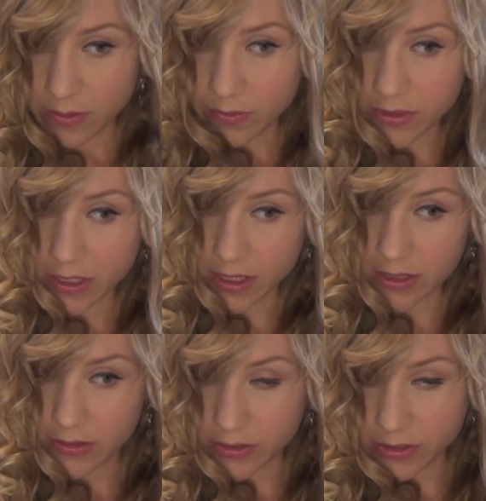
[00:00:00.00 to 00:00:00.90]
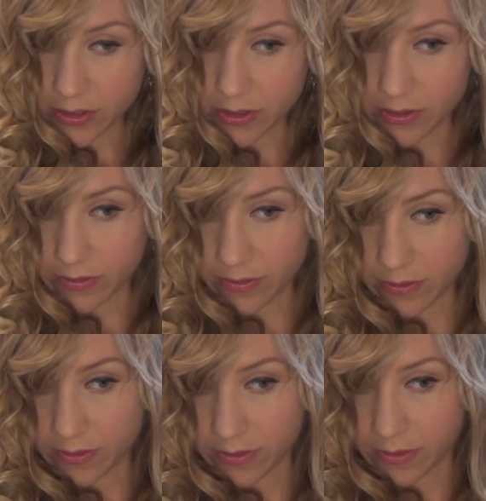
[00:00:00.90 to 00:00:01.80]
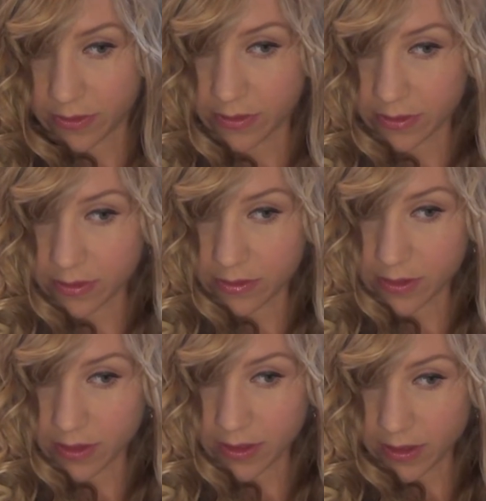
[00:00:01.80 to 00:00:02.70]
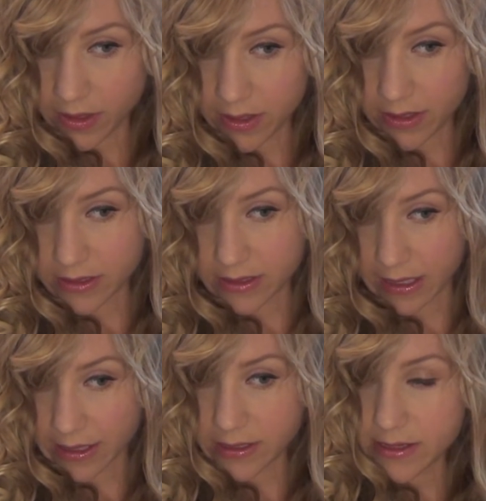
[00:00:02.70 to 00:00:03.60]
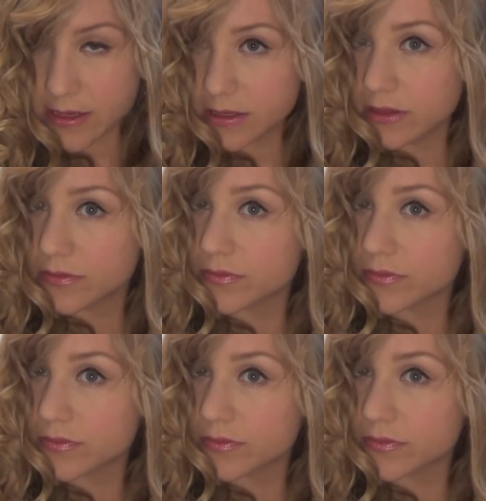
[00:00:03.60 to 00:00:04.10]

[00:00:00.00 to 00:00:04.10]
which I can show you in a second.